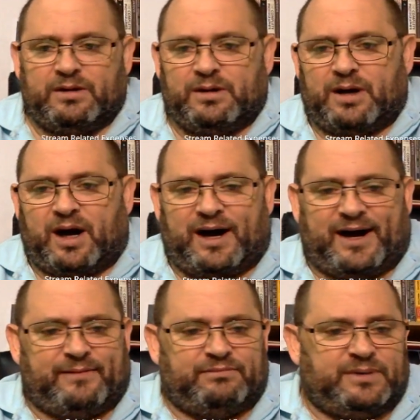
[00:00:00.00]

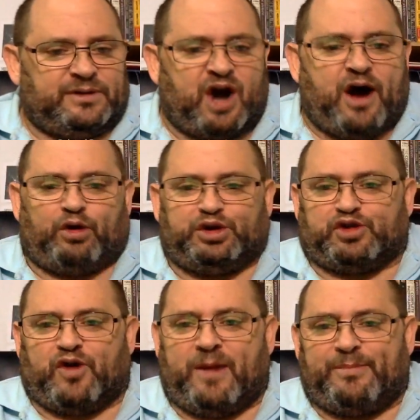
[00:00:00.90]
Donald
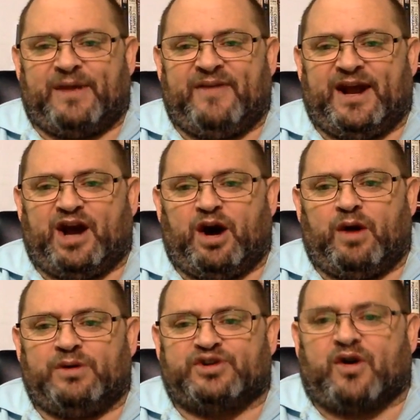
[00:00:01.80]
Trump, and they
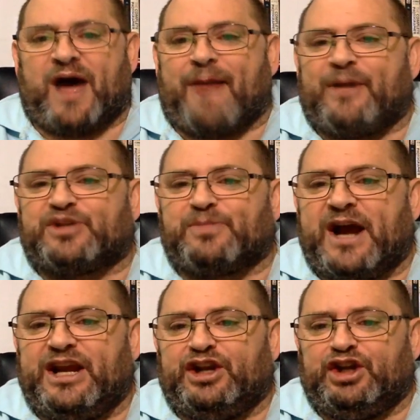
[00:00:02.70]
go, so how much
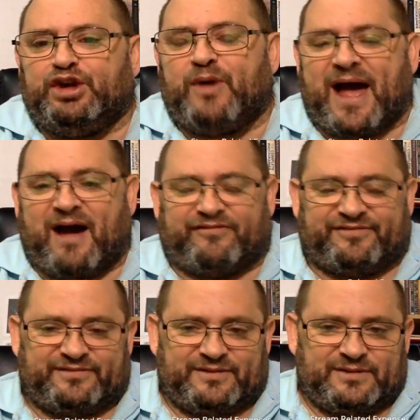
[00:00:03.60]
money do you have?
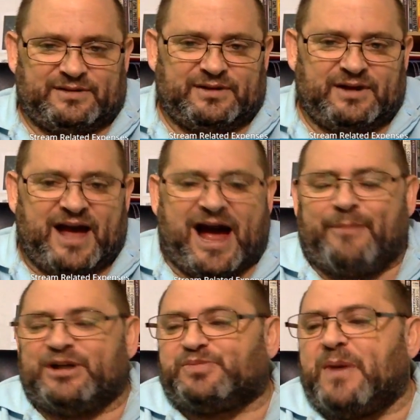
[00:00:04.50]
How
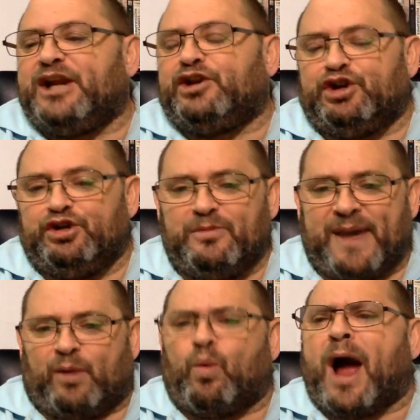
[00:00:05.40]
much money do you
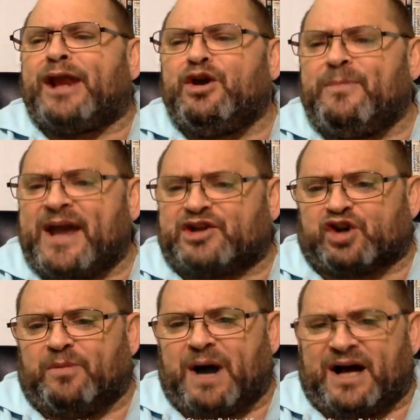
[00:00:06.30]
make? Why do you make
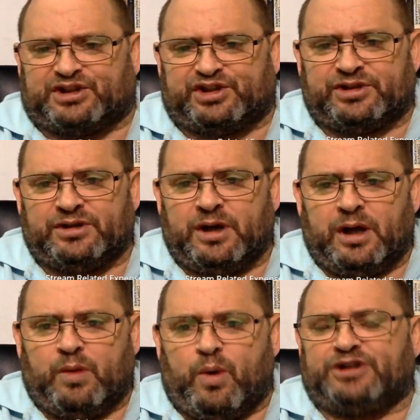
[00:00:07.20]
so much?
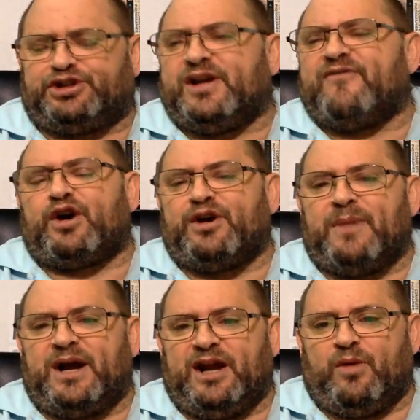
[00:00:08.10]
Why don't you give all your
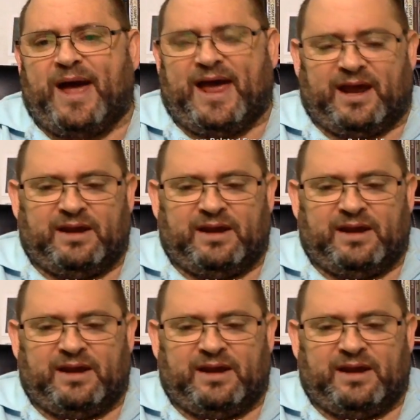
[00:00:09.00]
money away?